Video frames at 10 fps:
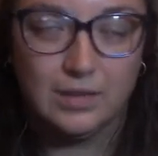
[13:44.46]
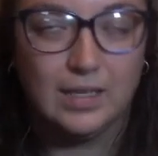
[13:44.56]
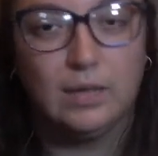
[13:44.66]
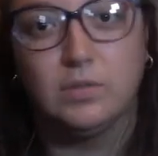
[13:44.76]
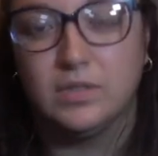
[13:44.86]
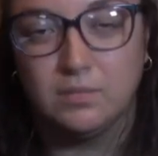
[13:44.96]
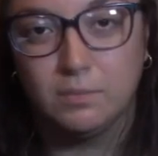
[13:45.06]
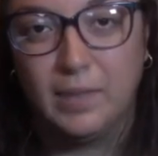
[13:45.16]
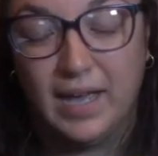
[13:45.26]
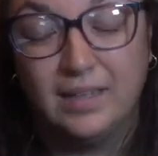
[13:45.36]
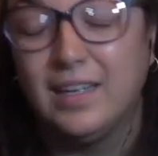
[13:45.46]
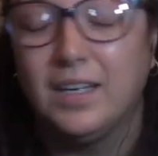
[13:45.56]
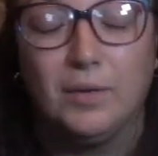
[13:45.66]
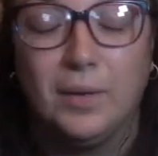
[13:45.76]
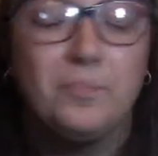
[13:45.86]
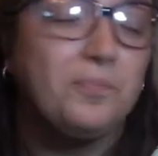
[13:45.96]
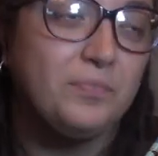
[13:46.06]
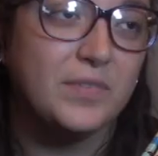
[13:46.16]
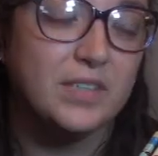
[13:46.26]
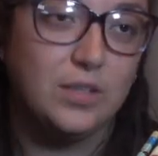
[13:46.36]
was bad. Anyway,
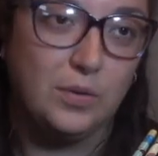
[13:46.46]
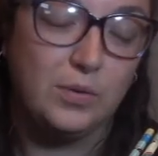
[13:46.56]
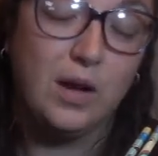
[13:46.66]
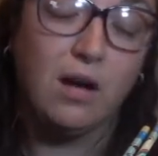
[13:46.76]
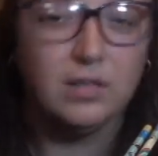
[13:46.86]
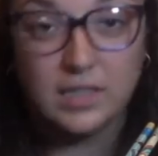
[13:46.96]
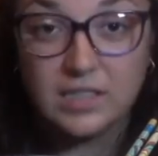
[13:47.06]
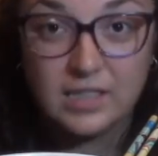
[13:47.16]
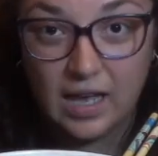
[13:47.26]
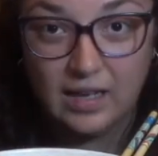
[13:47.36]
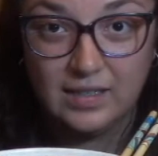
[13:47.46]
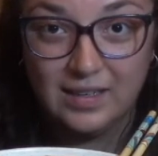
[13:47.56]
so on this side,